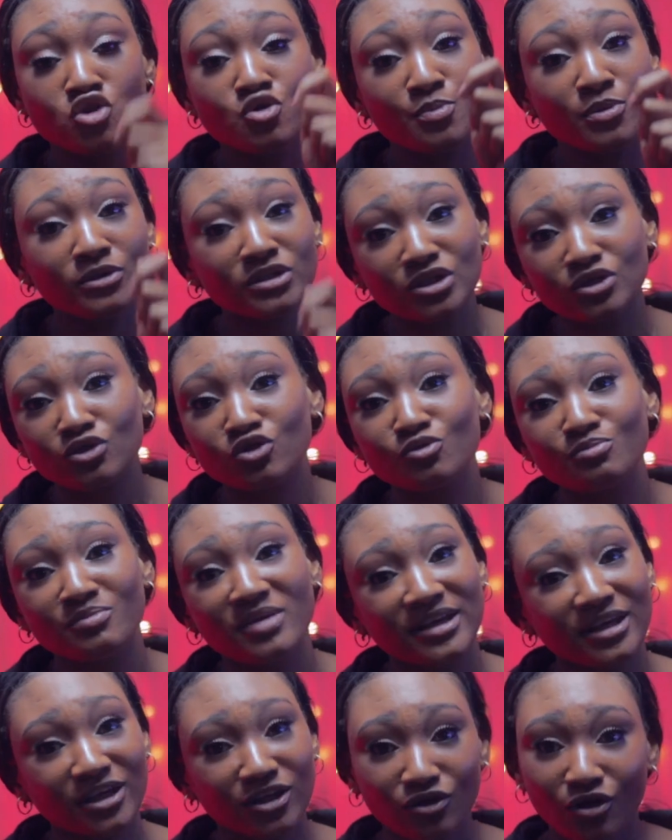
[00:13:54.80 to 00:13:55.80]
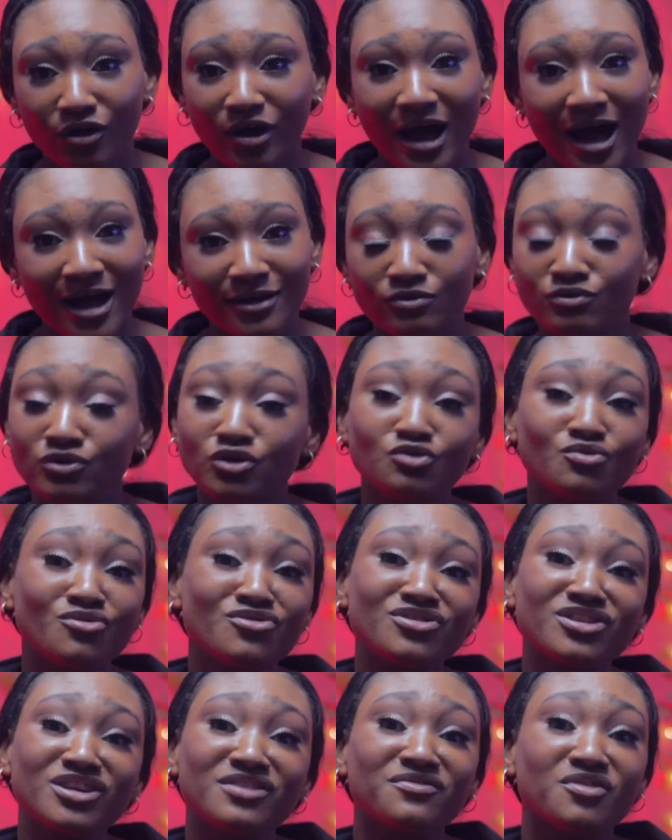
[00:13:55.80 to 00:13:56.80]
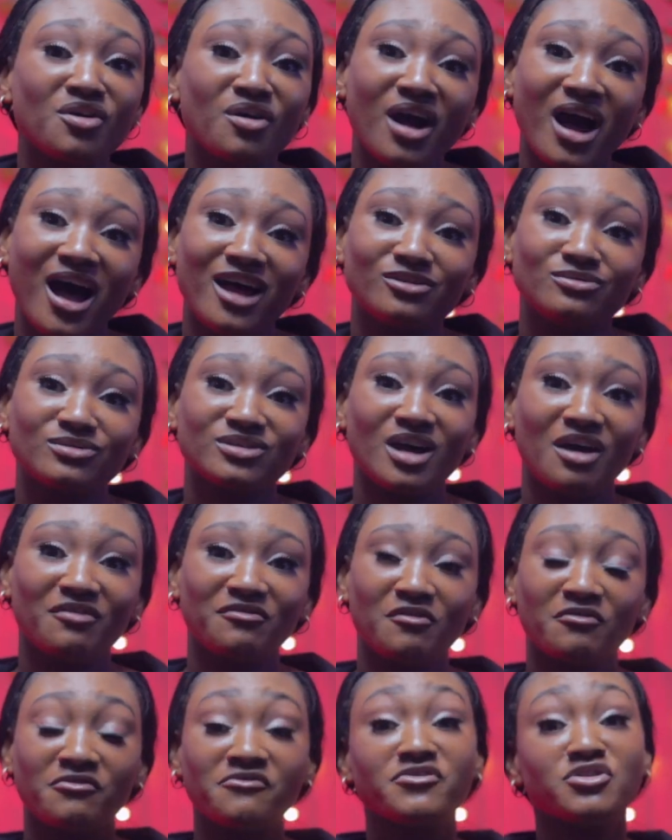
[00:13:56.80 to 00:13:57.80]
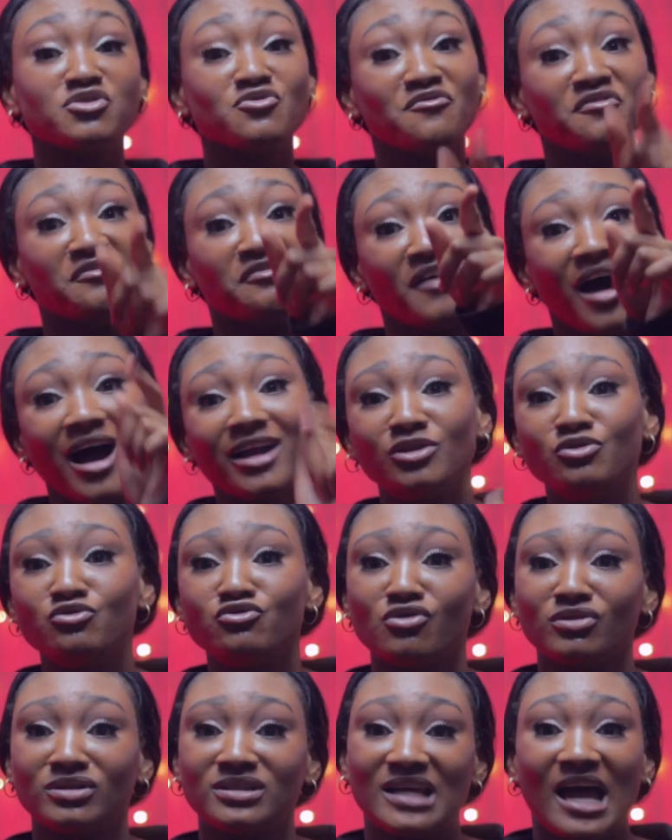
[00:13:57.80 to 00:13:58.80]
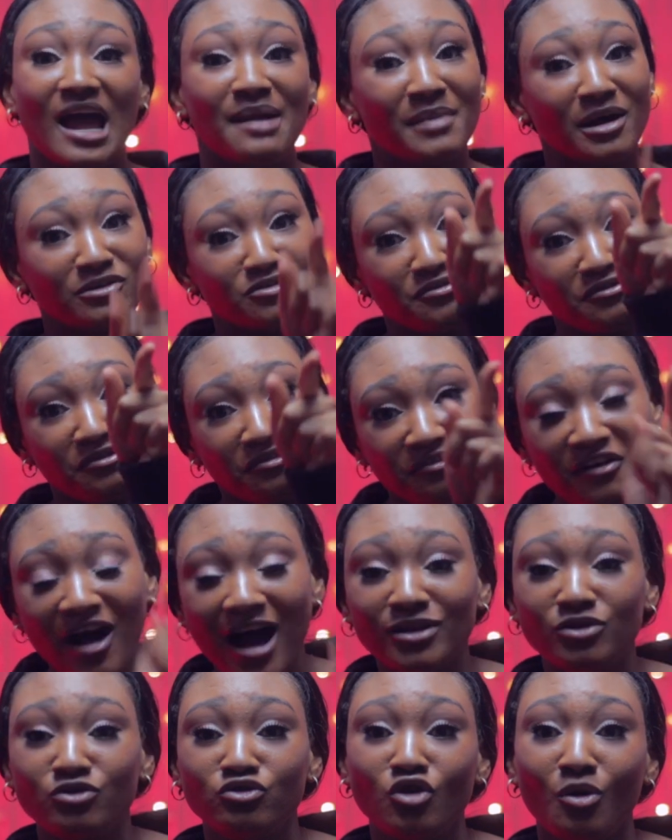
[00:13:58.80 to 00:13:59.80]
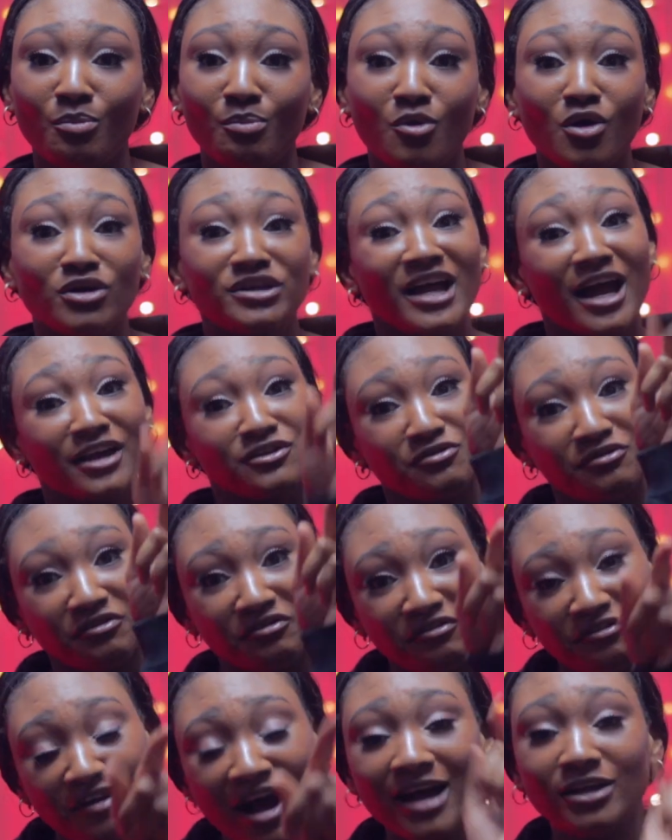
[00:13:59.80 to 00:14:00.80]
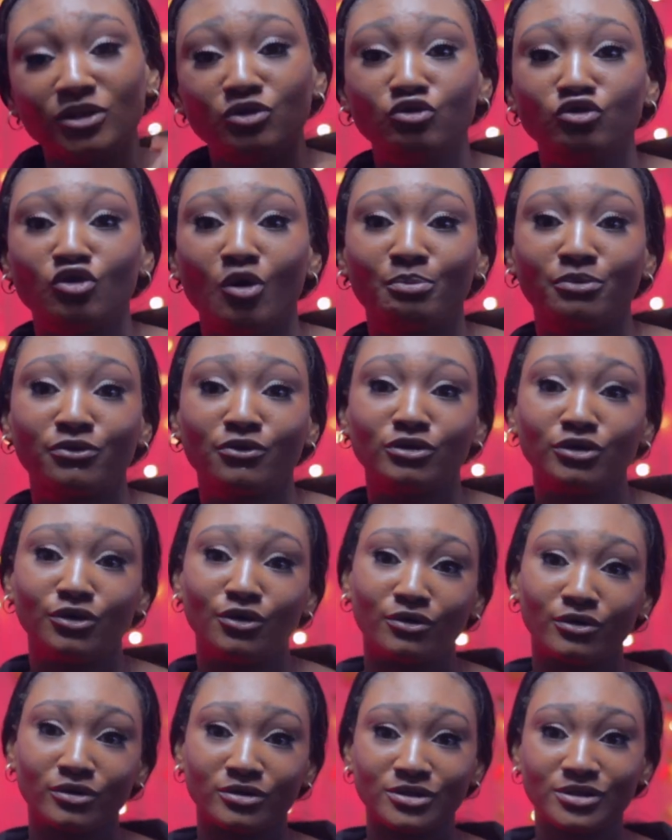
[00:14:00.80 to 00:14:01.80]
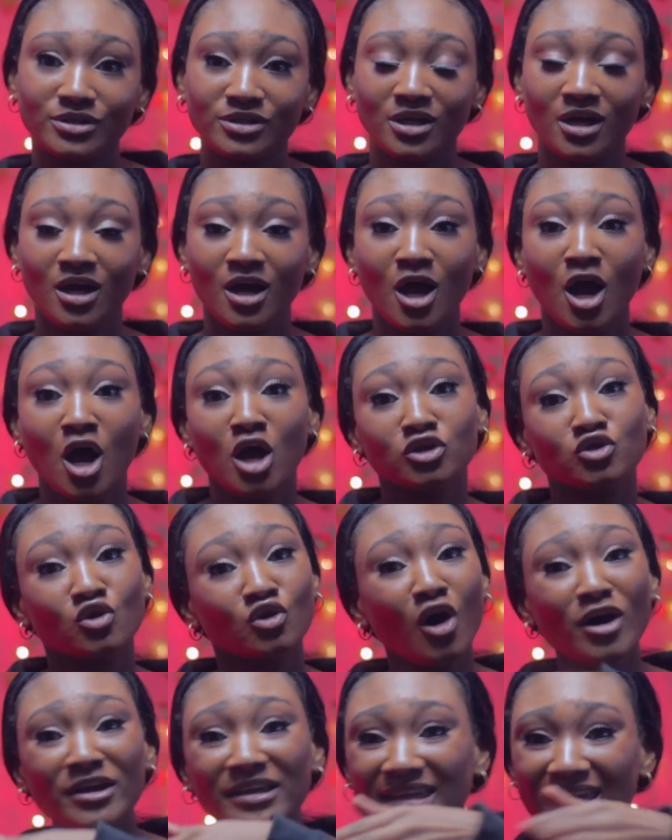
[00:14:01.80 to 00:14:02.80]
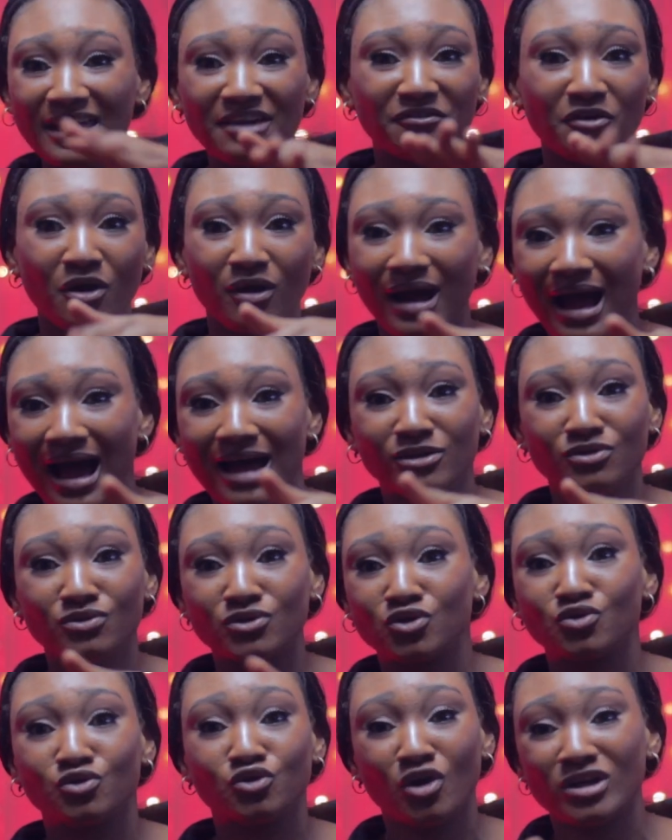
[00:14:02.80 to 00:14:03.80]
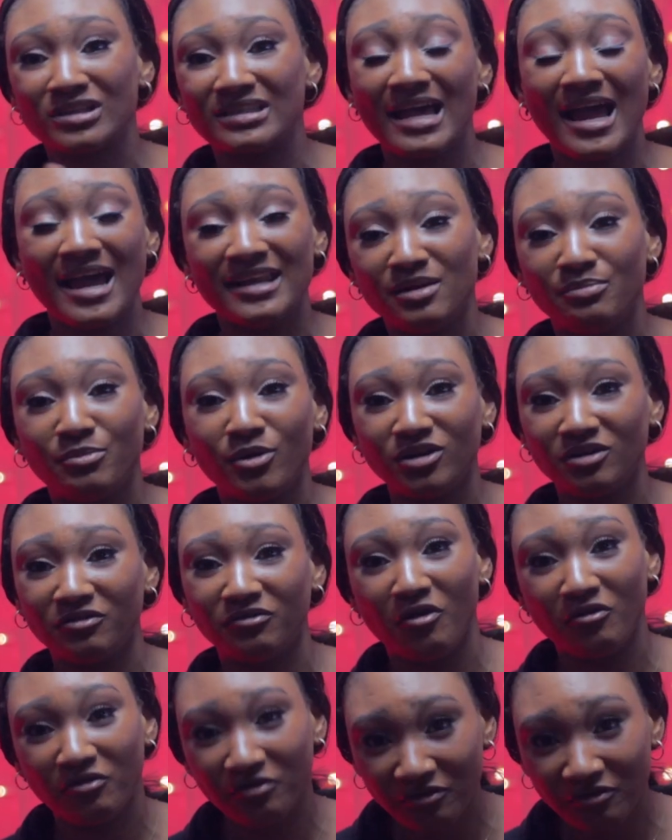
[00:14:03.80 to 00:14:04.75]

you put into making your candles, you won't give your candles out for free. You value your time and you value your money and you value your products. So don't give your candles to just anybody for